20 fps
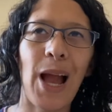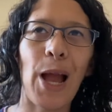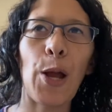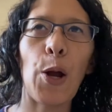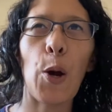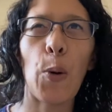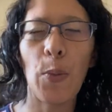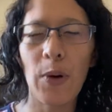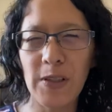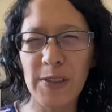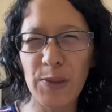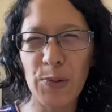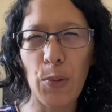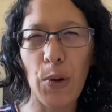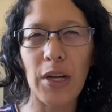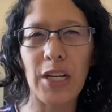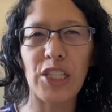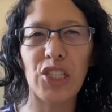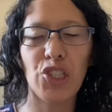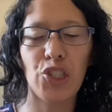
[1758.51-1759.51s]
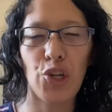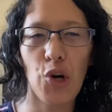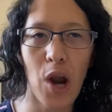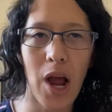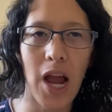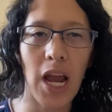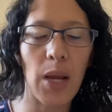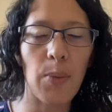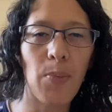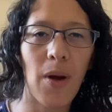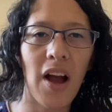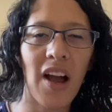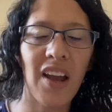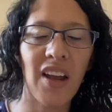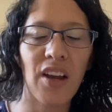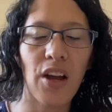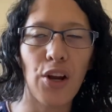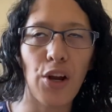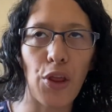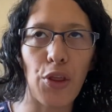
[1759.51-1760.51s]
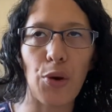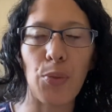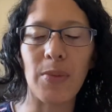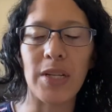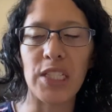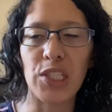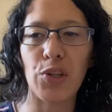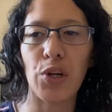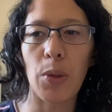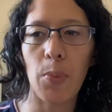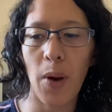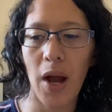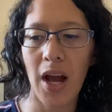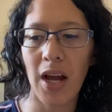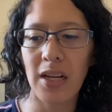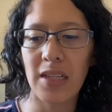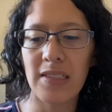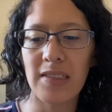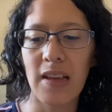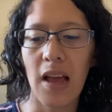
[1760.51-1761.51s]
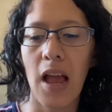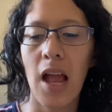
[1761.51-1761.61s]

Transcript: almost want to try buying another mystery box